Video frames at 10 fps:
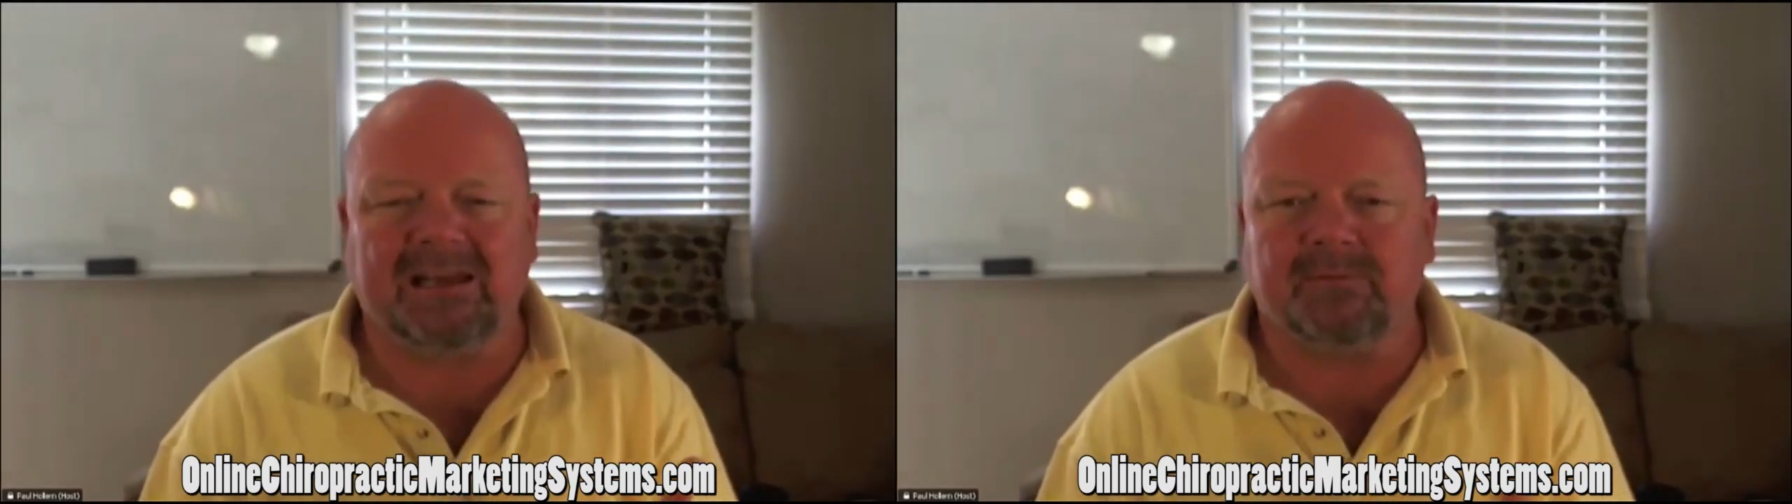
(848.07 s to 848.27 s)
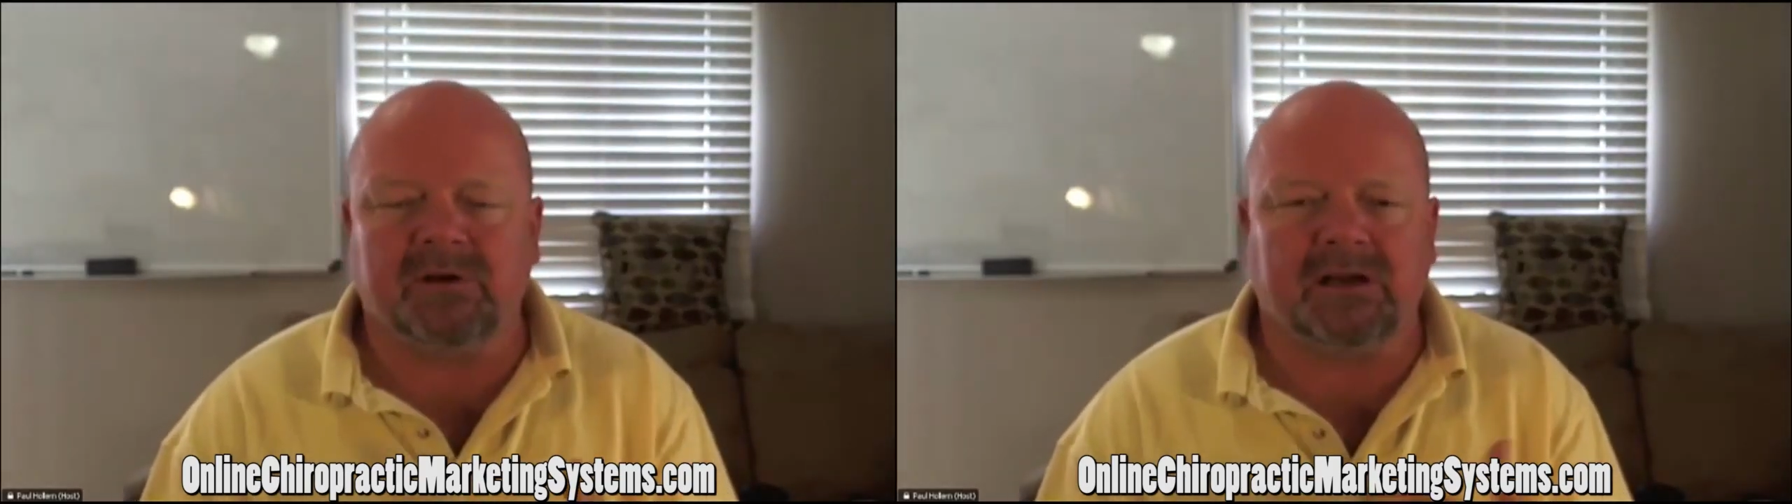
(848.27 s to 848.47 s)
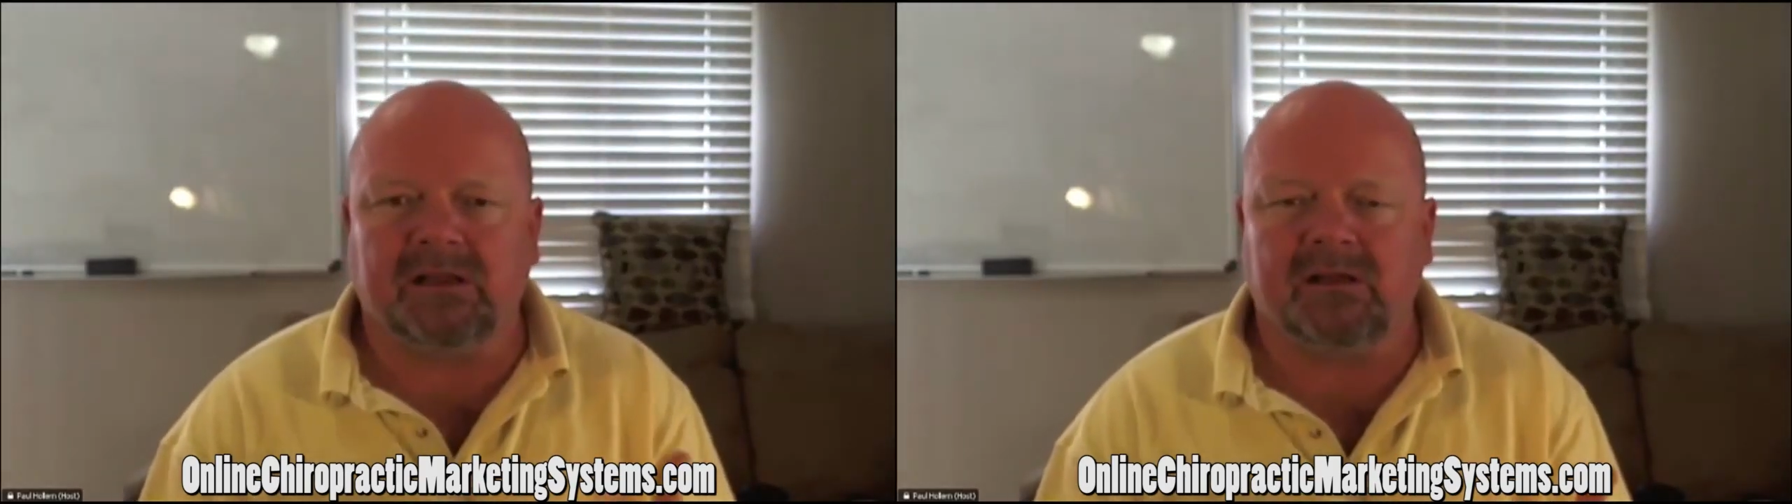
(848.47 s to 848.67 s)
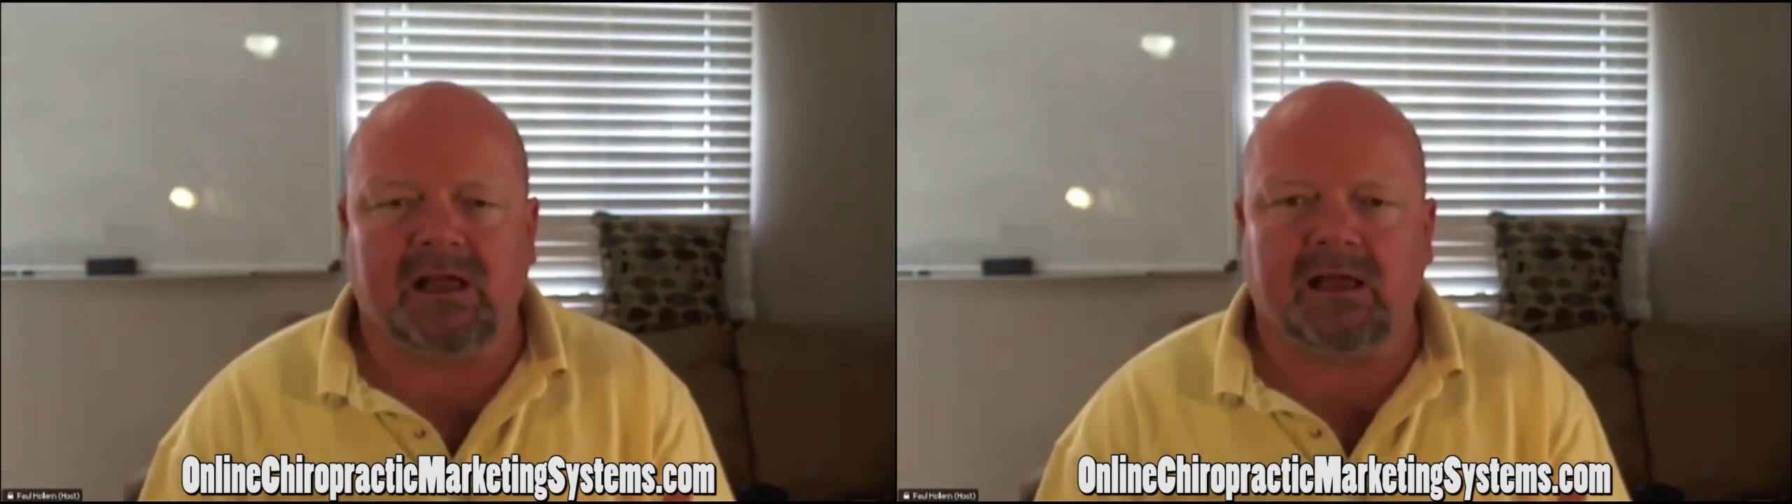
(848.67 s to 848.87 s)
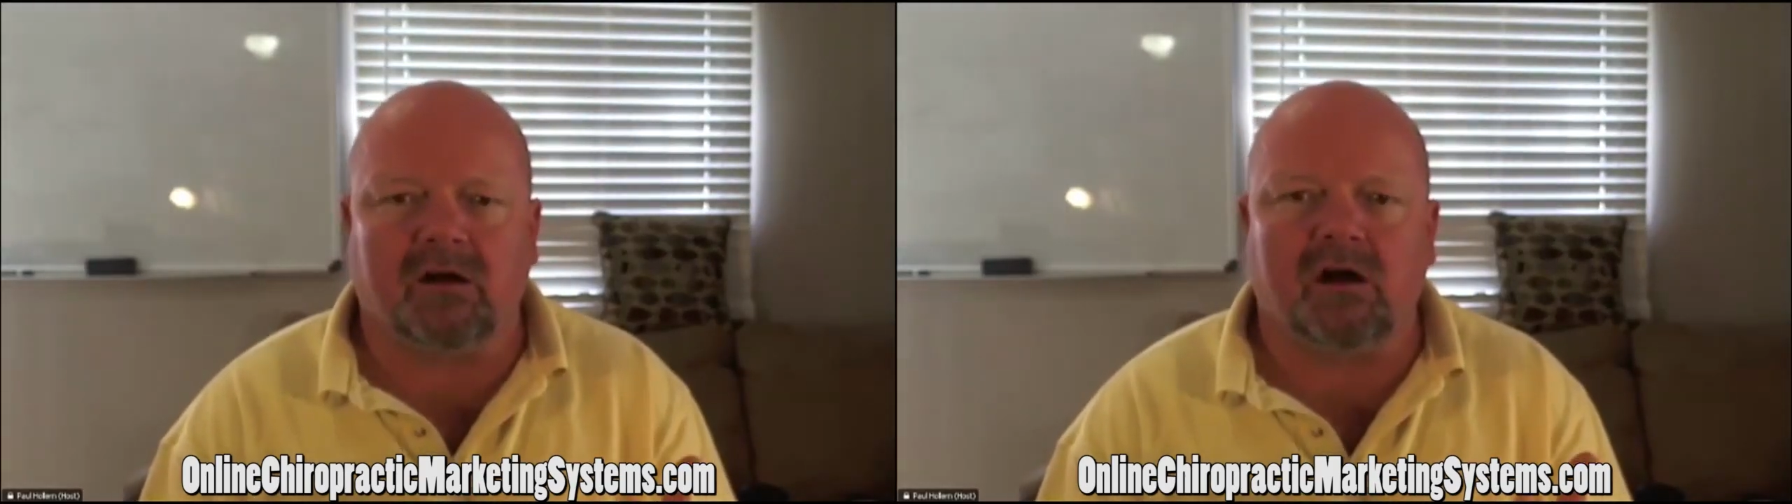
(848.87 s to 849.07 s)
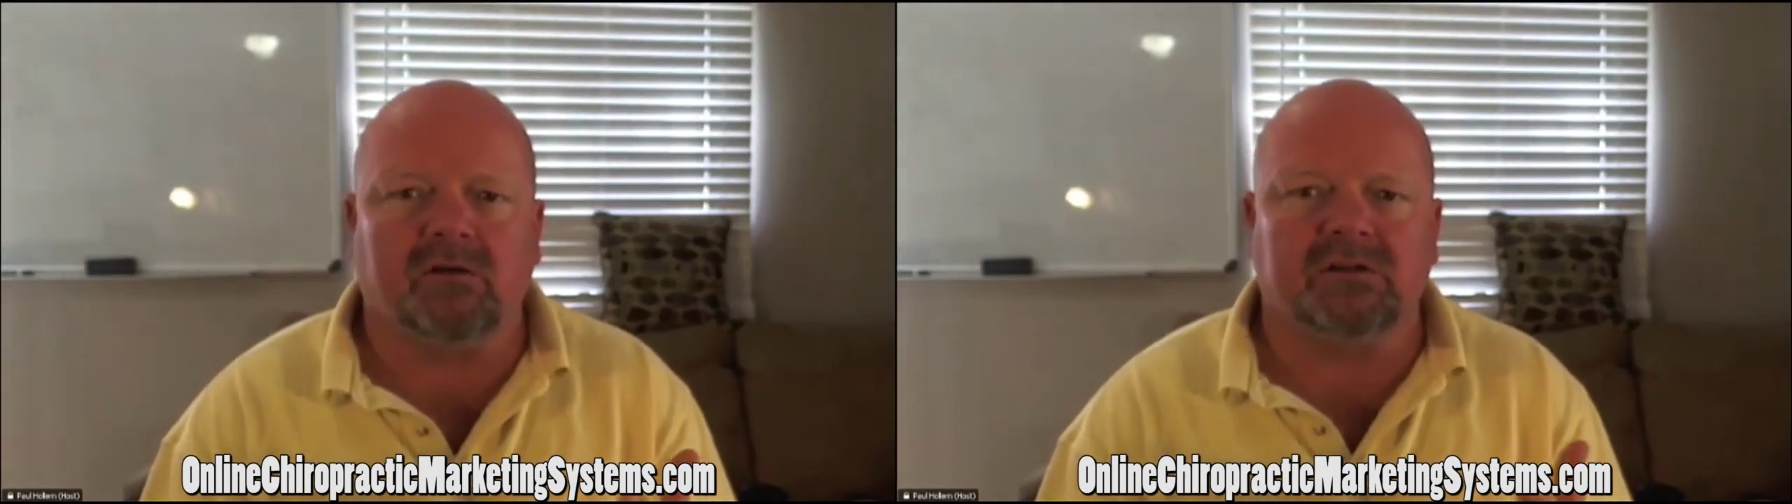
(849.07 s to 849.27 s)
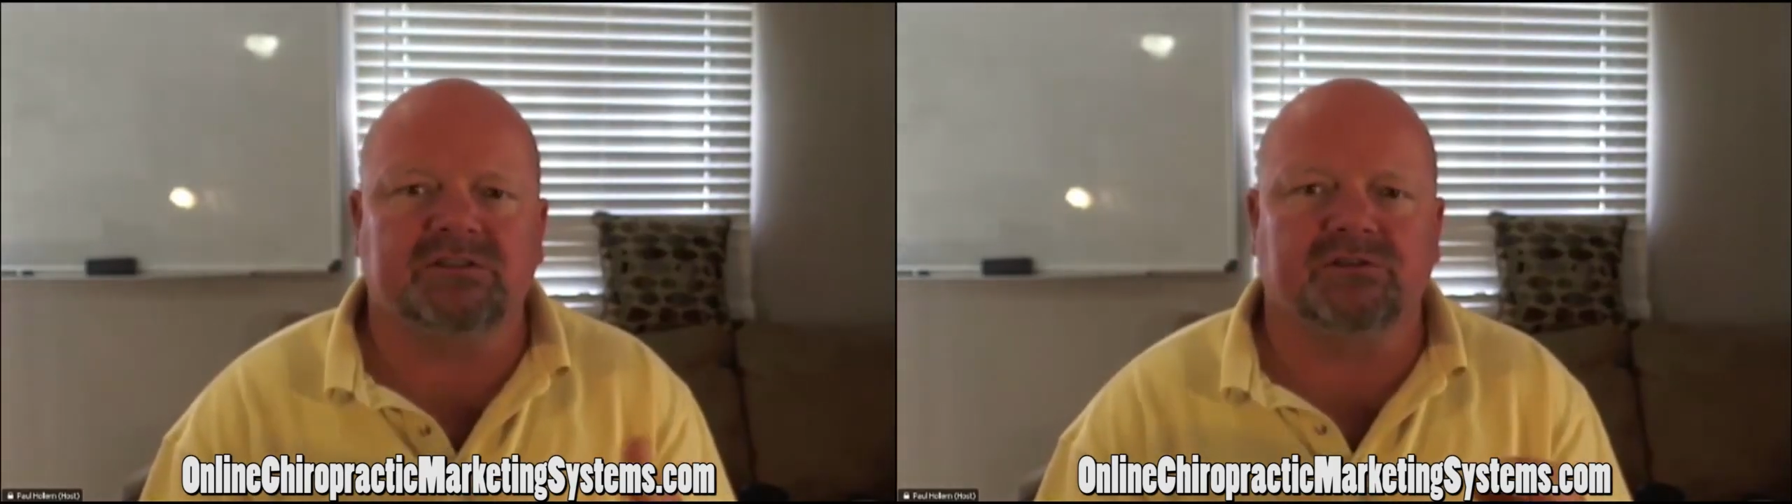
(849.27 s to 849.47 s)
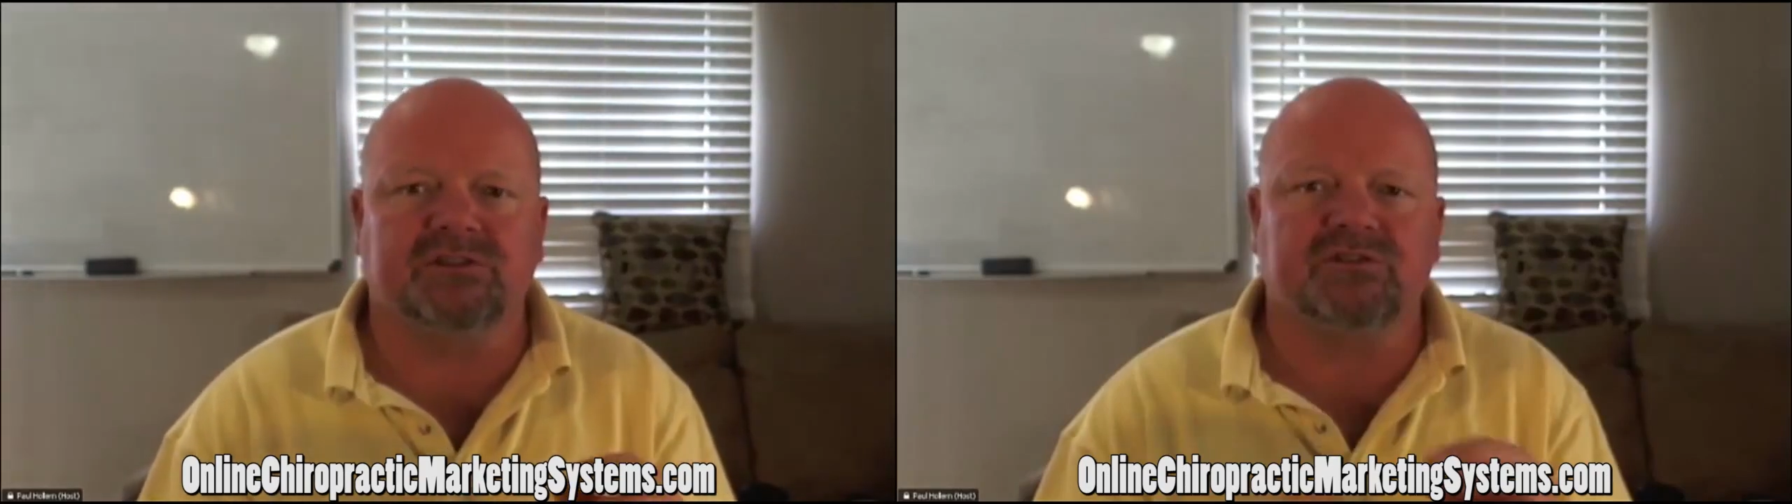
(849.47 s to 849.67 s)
anybody at all. It's